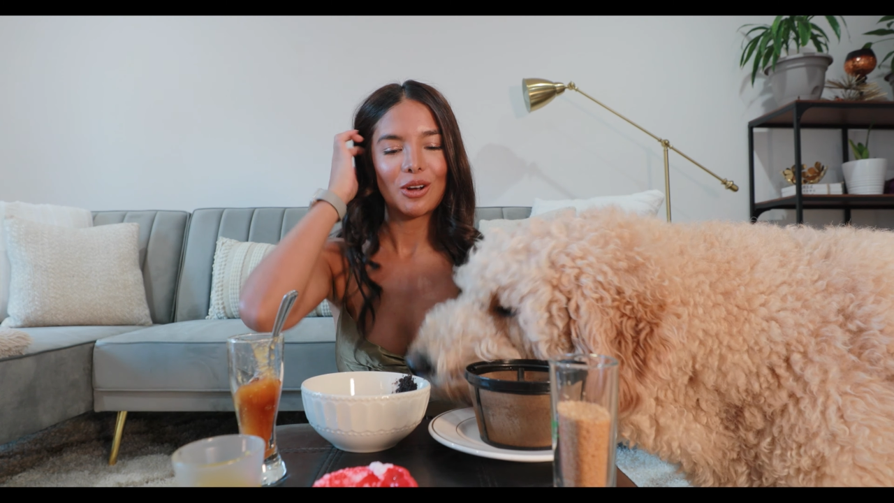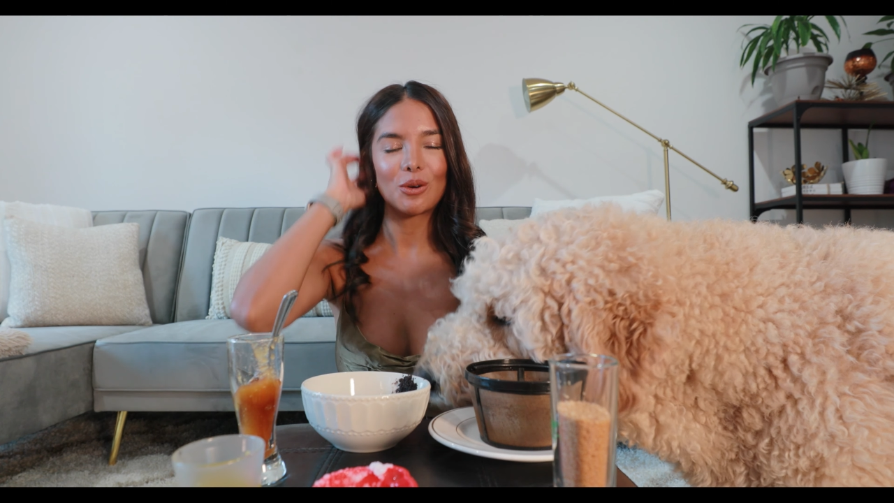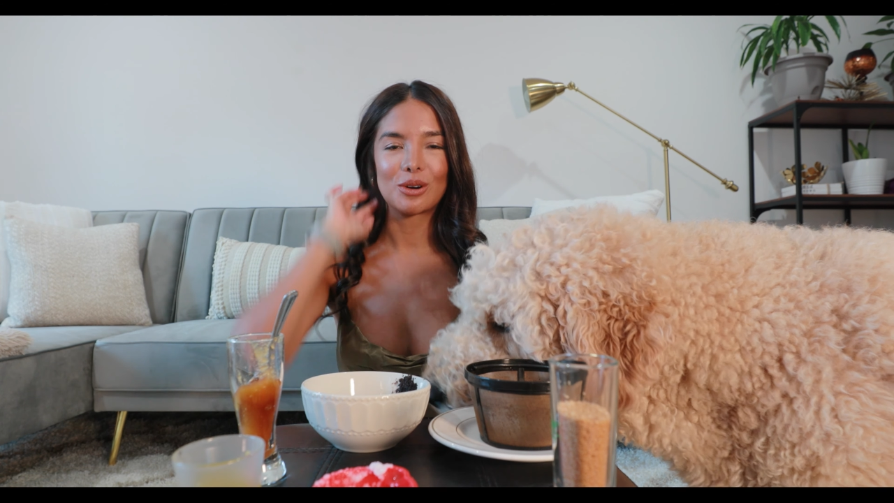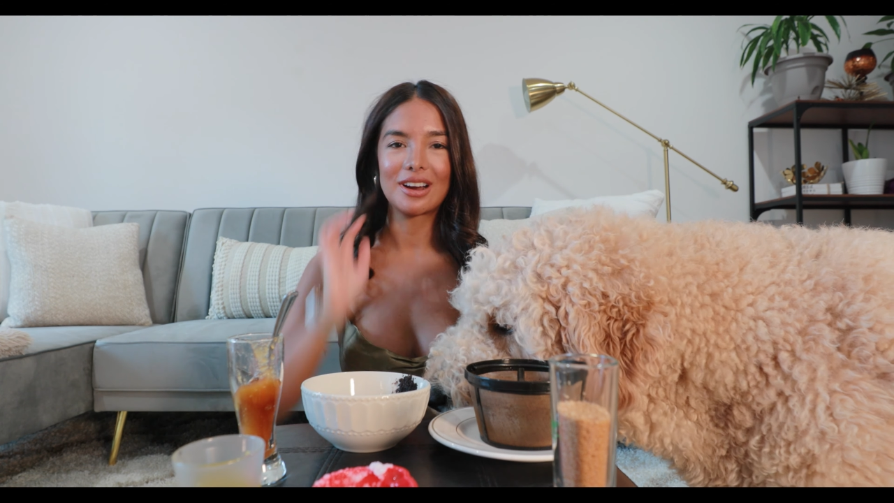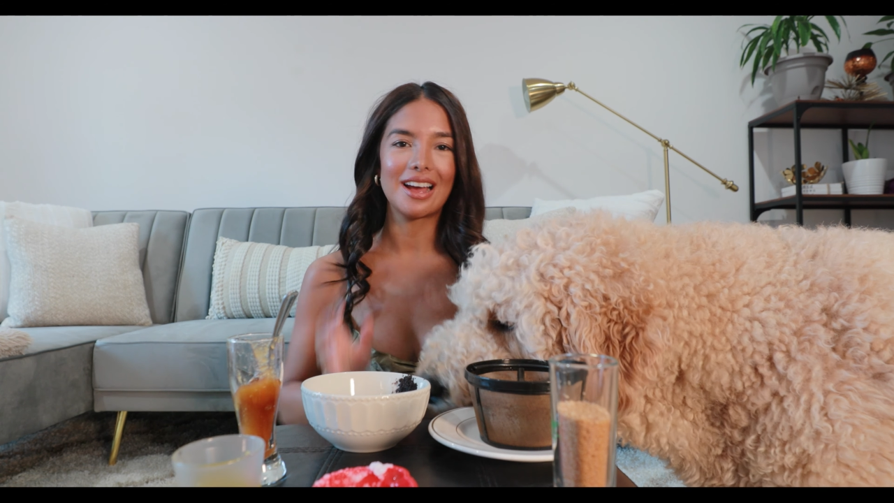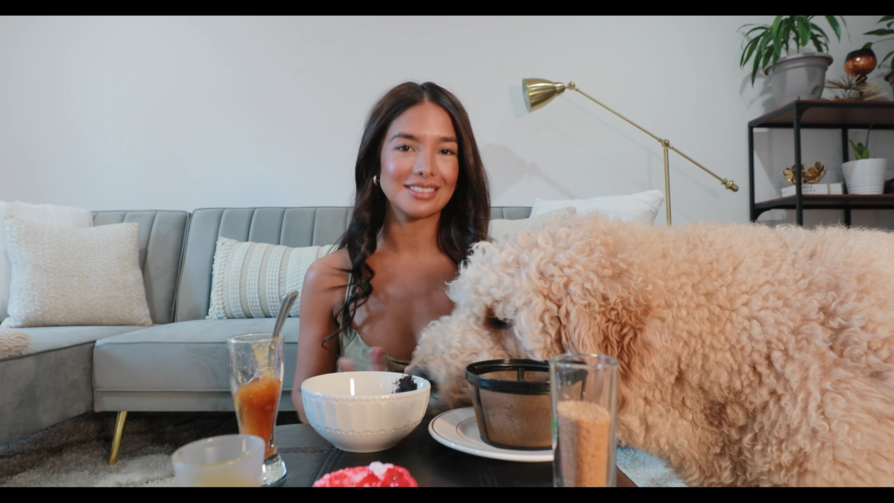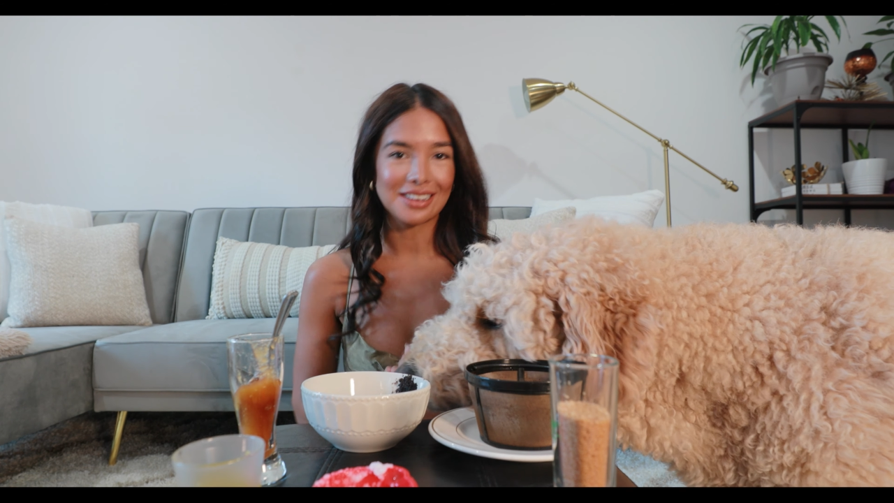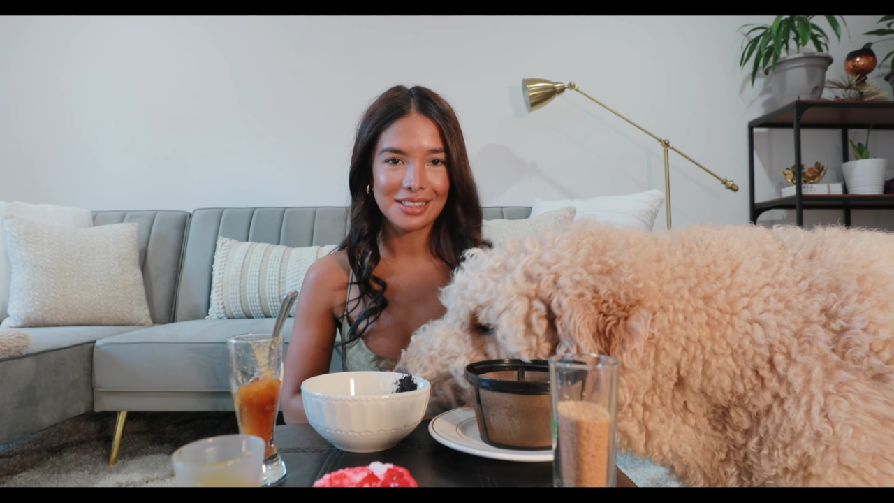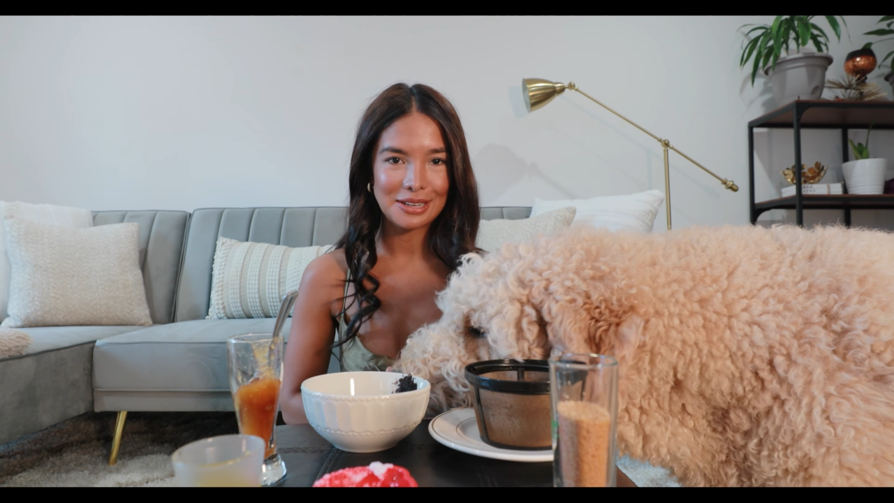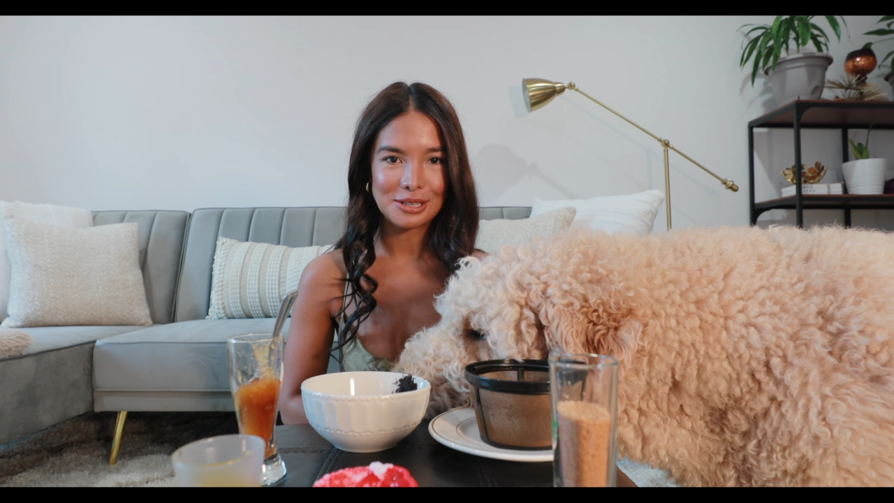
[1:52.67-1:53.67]
Or as
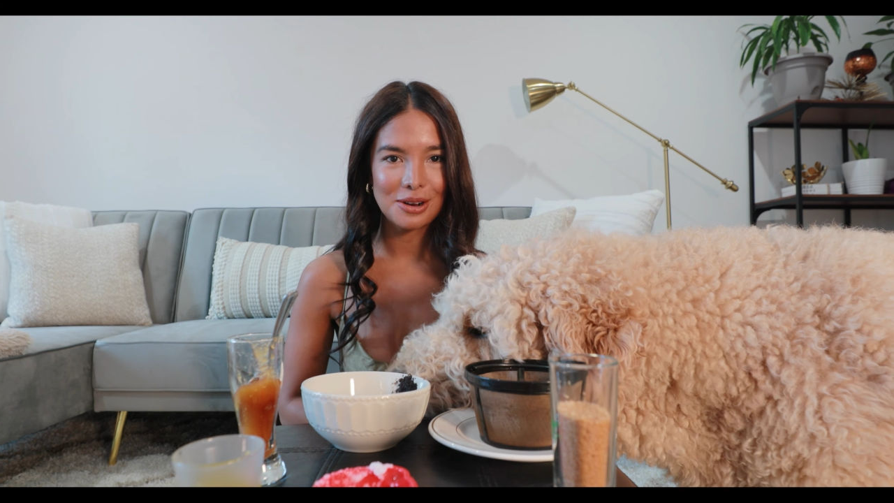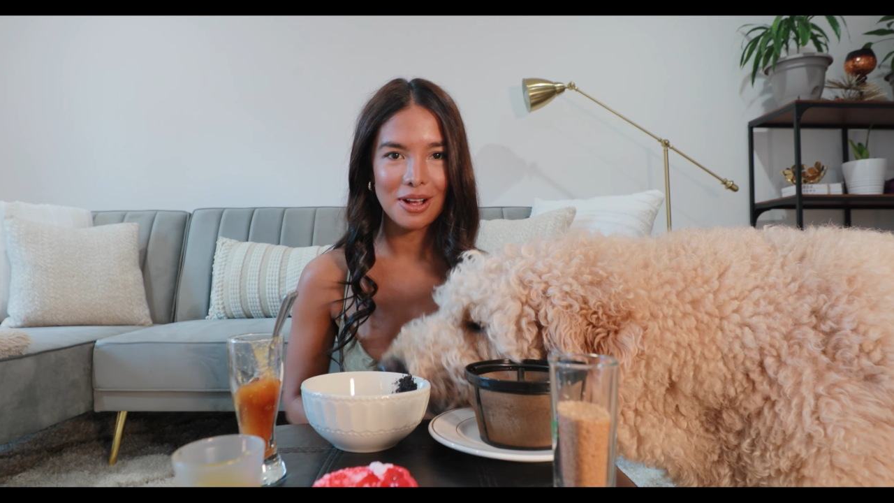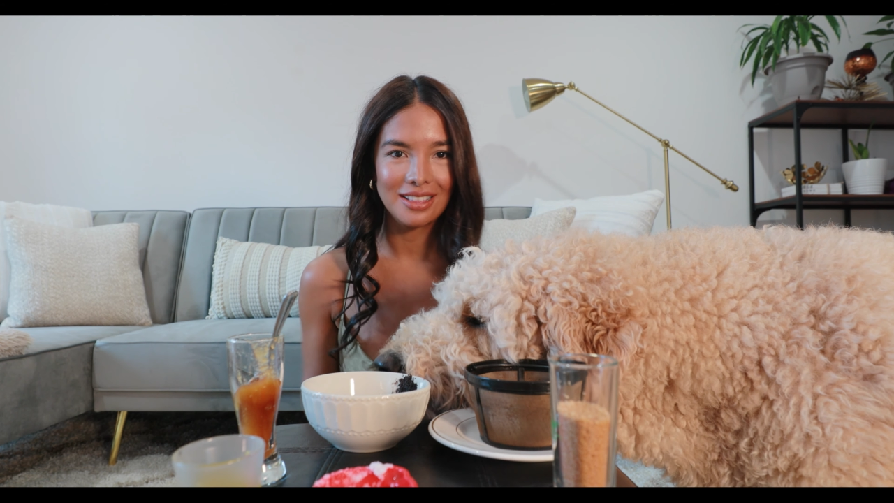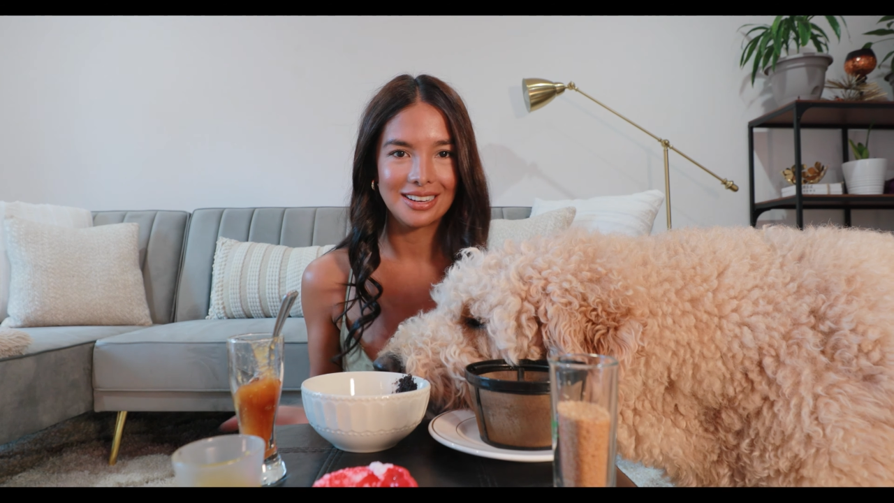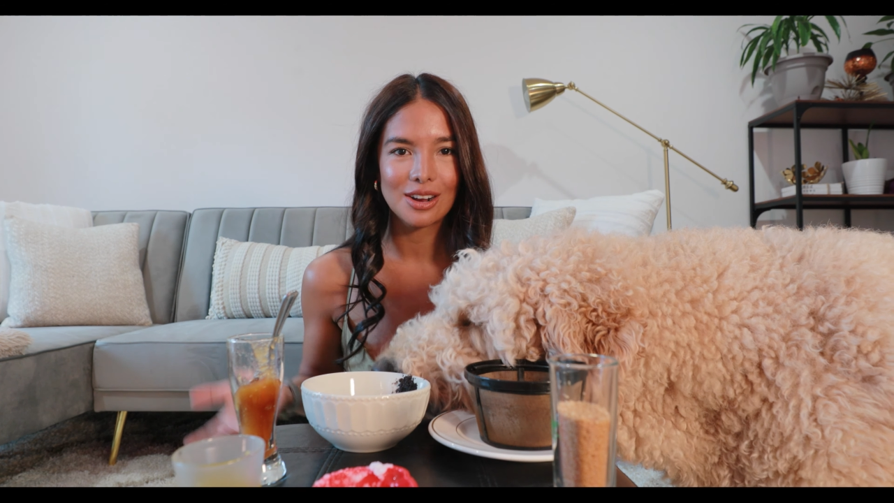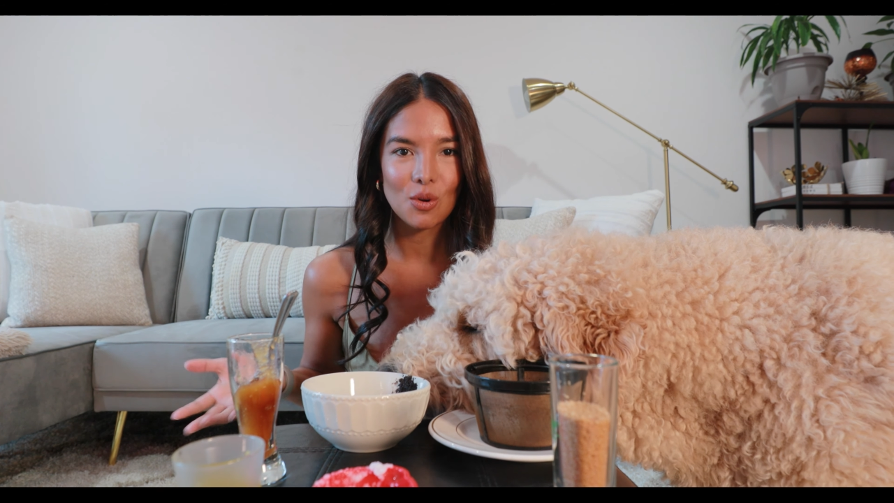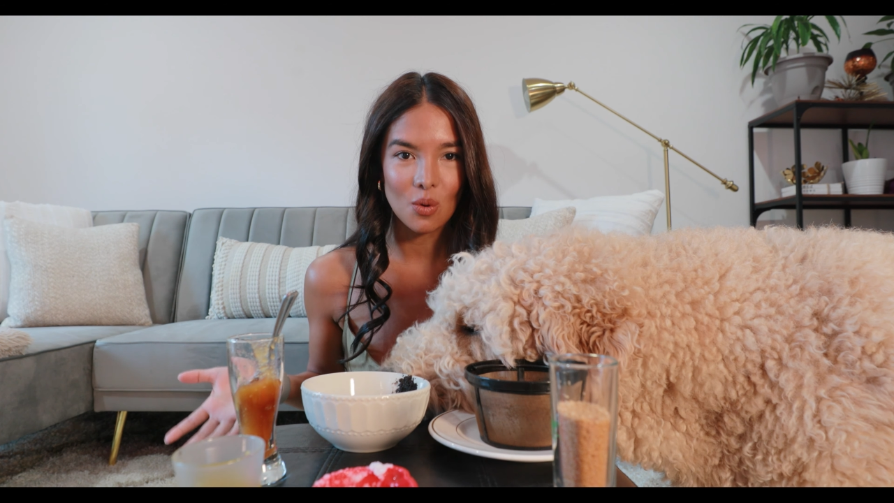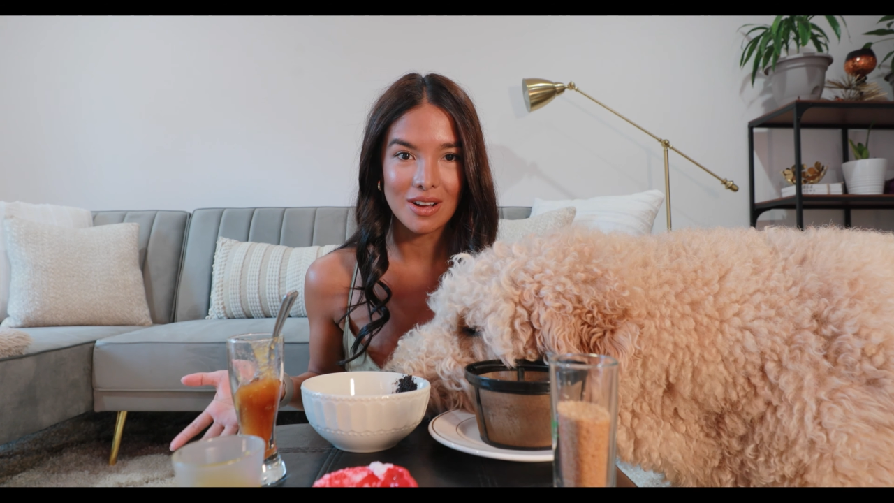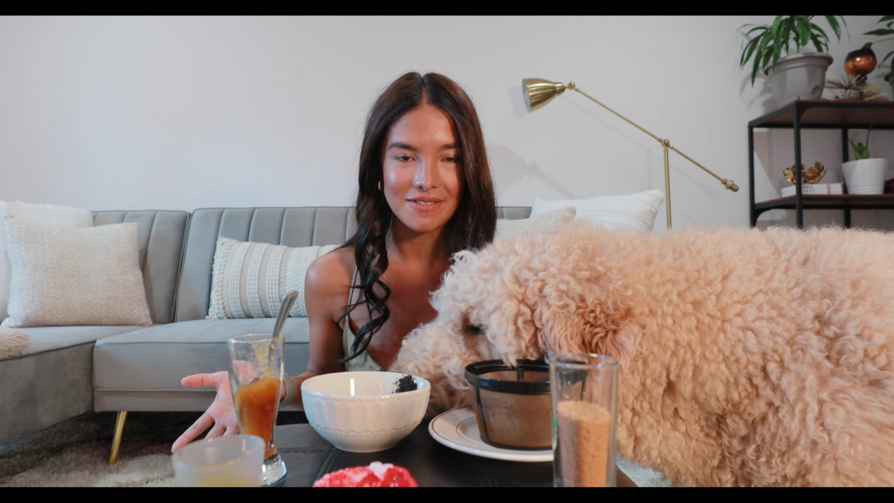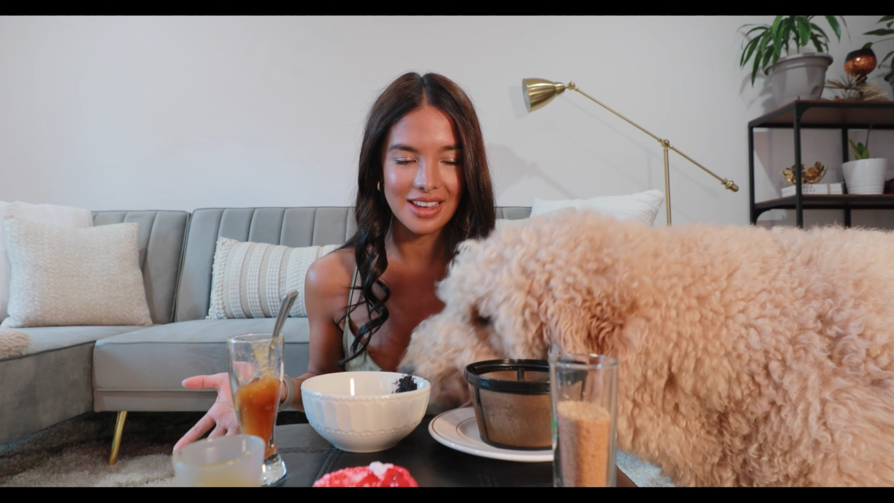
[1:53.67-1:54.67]
I like to call it,
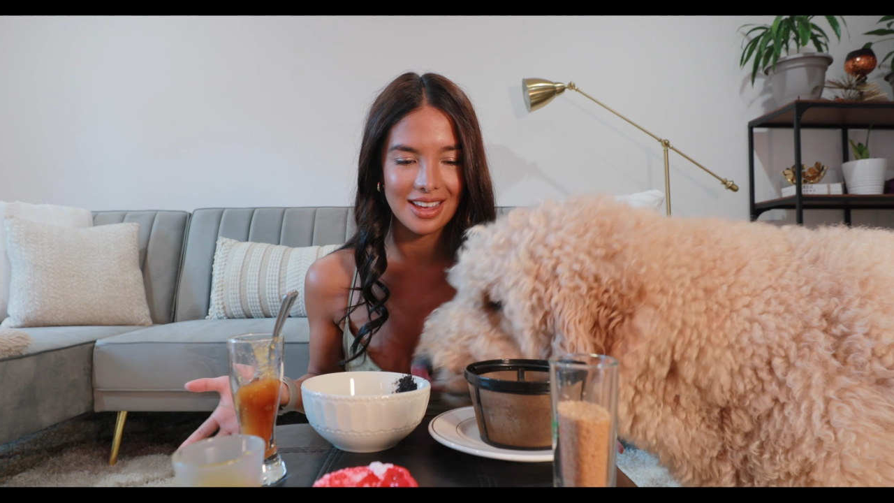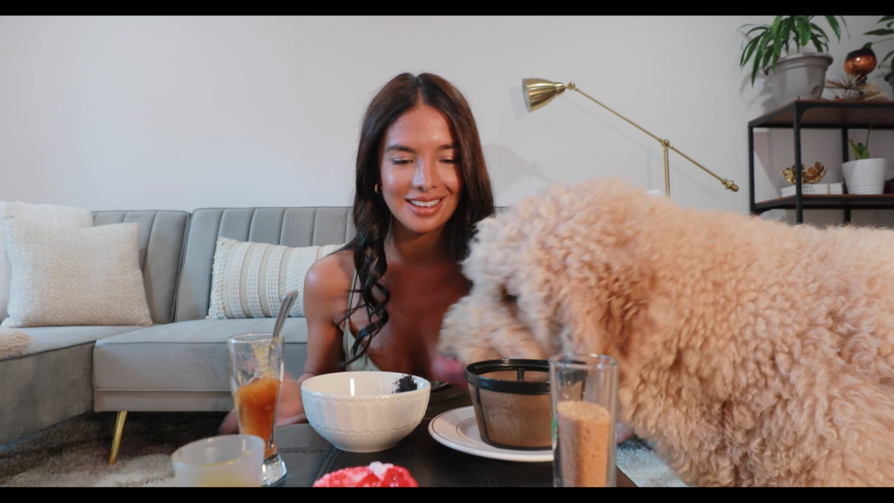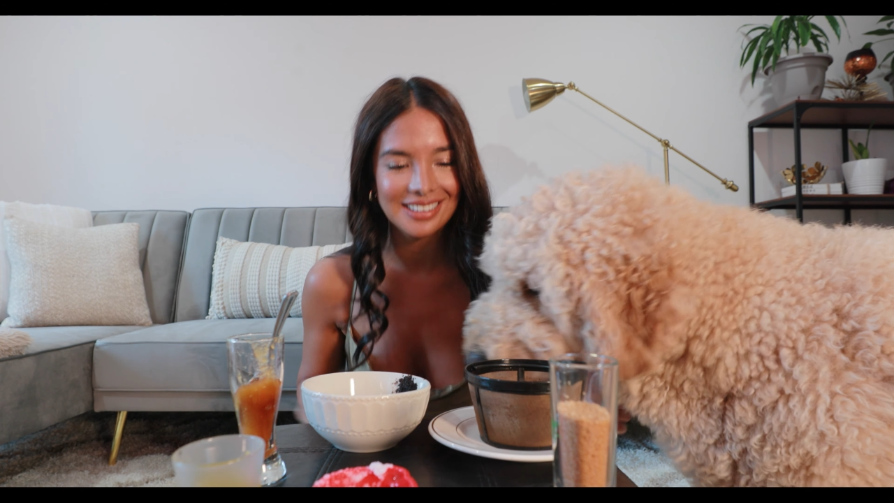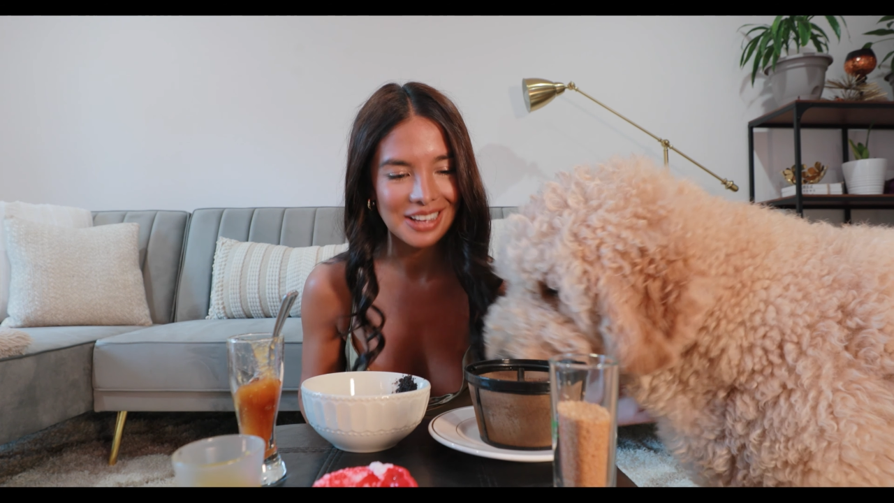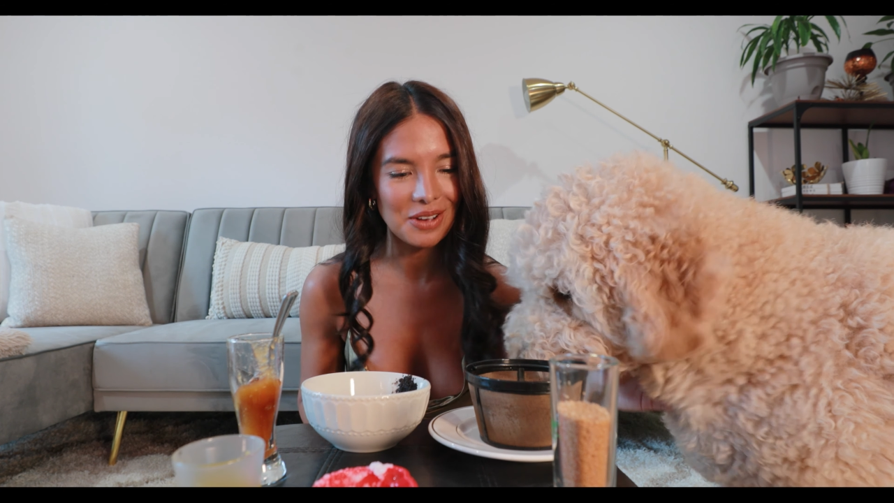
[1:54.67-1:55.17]
coffee,